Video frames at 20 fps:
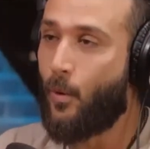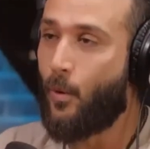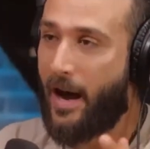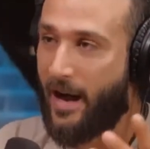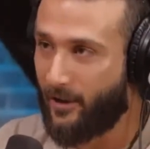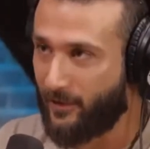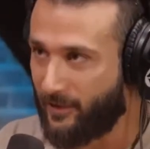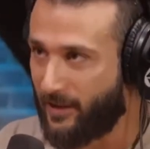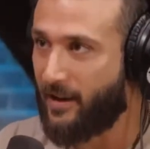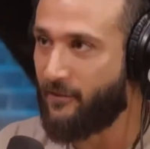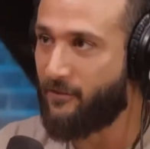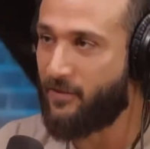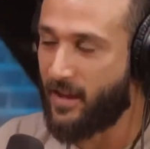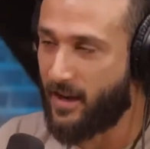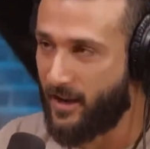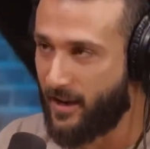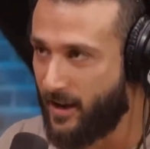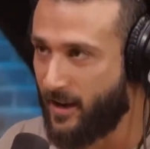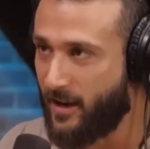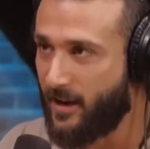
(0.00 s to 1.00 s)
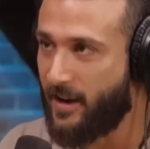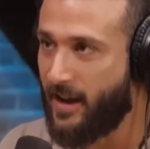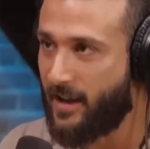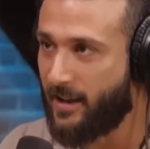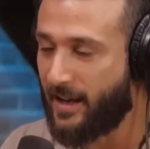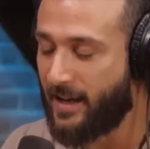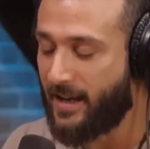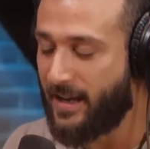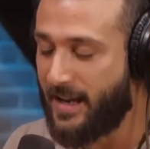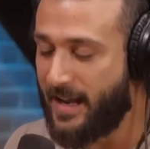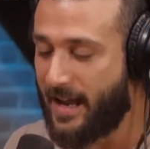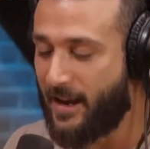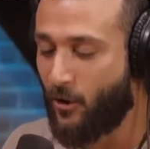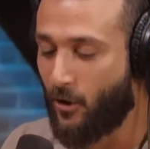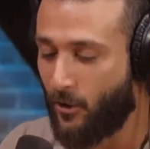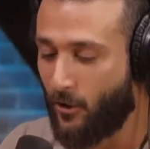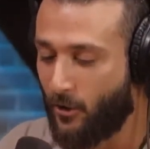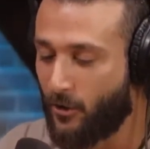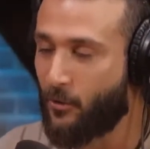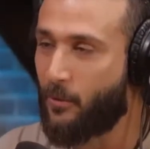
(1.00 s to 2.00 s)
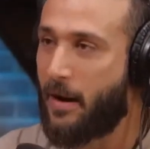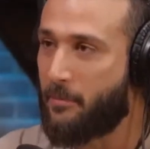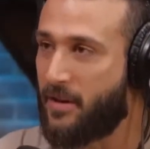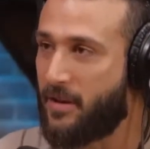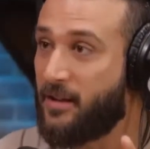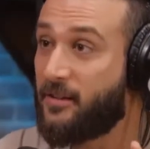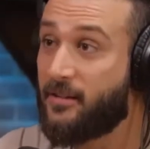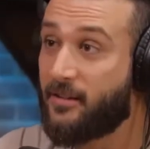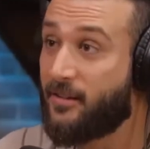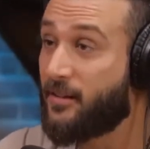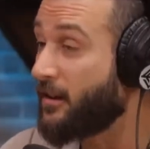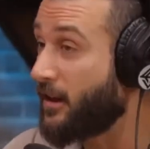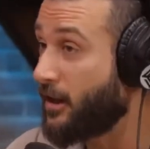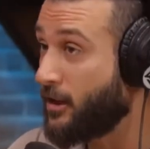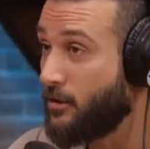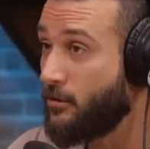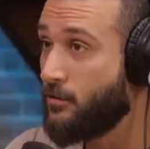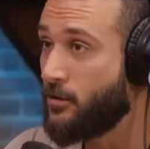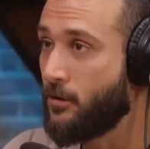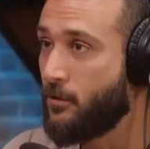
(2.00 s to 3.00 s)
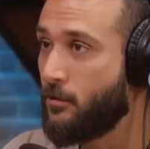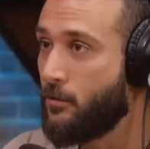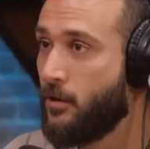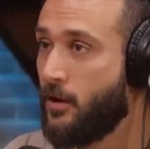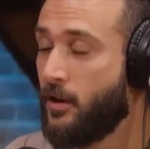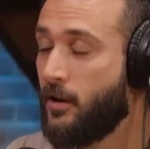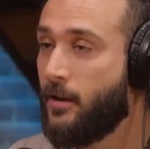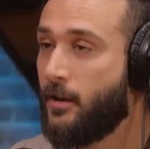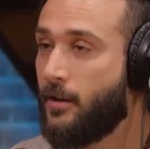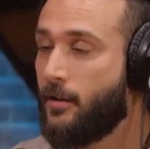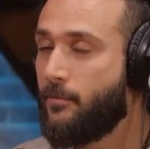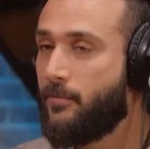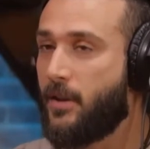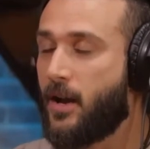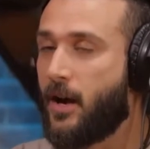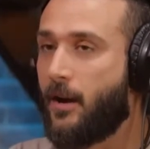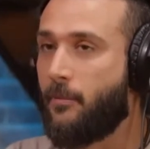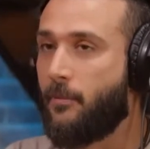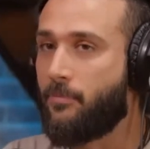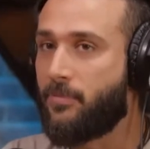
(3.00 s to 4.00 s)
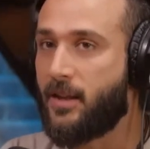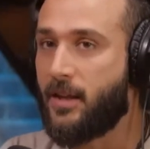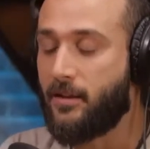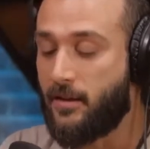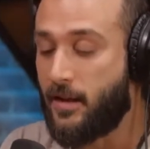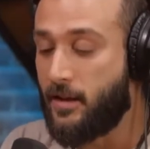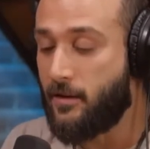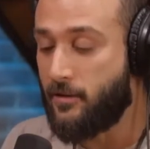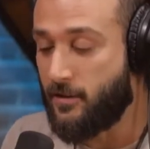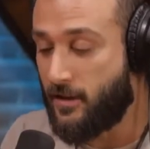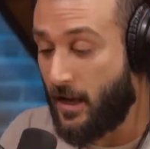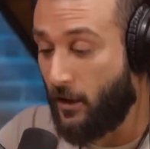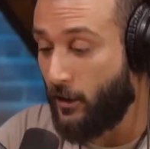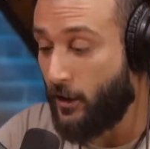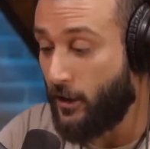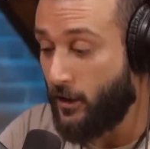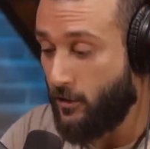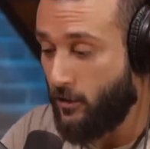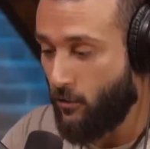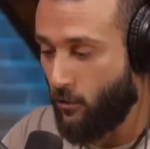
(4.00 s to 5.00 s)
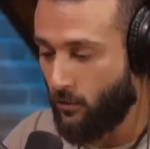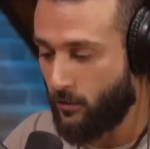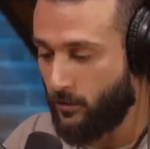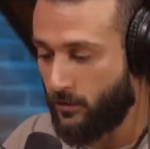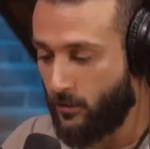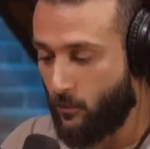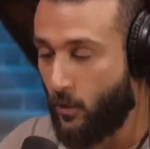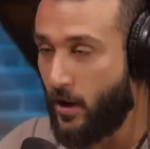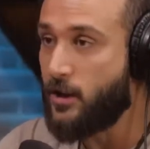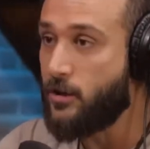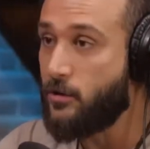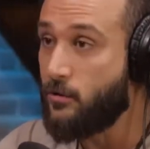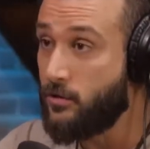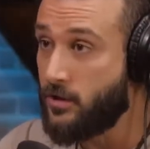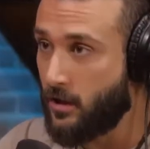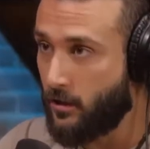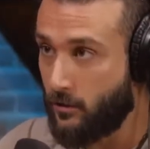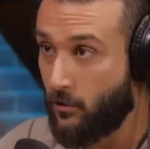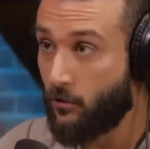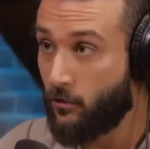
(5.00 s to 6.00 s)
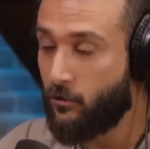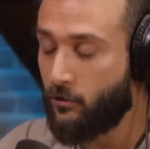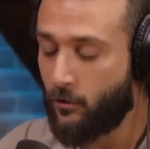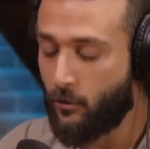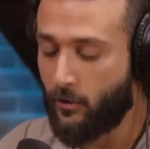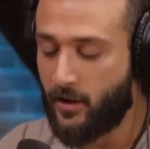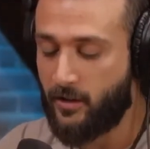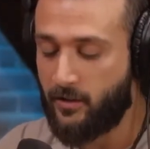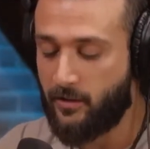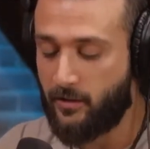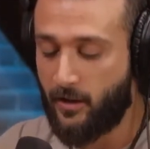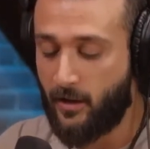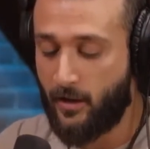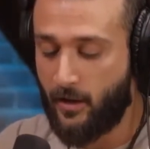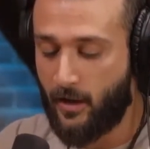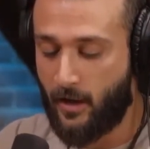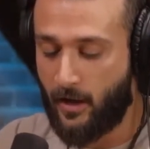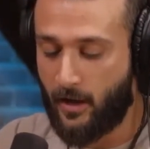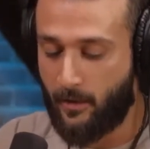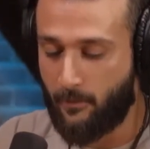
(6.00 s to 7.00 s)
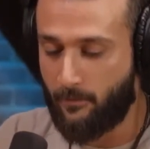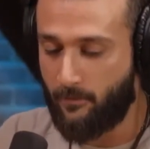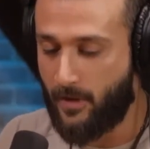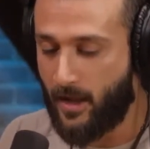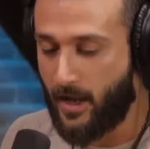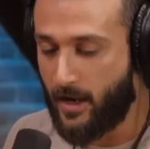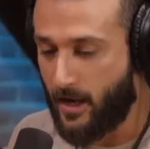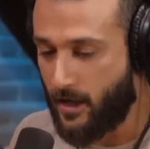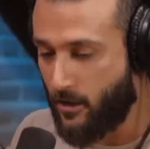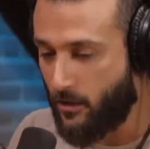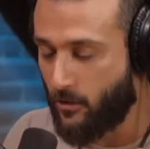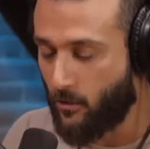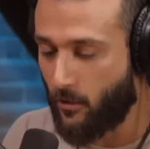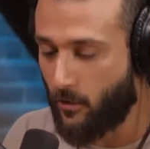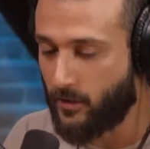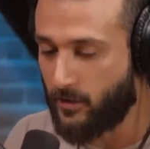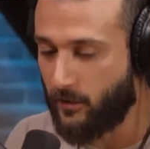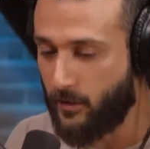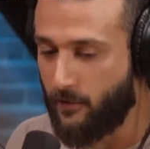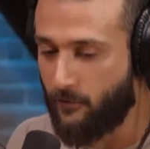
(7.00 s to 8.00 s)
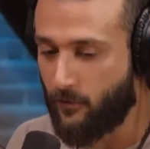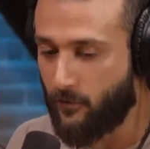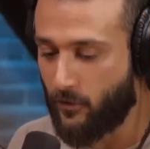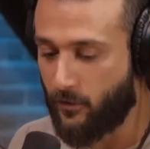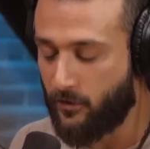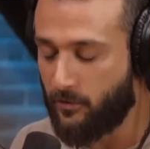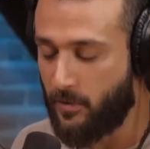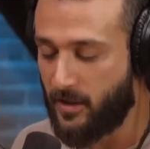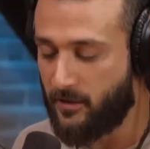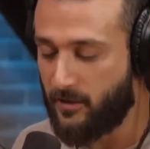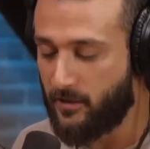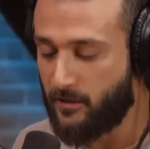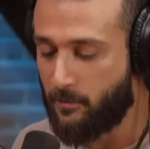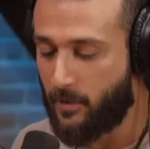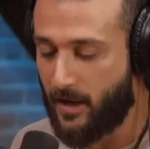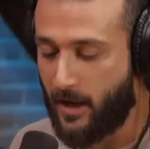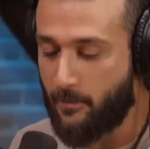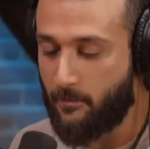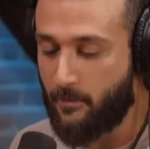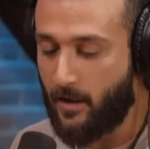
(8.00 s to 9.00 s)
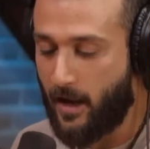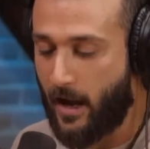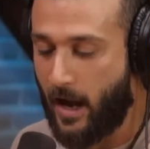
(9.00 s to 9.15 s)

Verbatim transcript: wildlife. Yeah. Like, he had all the right pieces, just like you do, in telling the way you tell your stories. And I know you're always looking for those pieces, but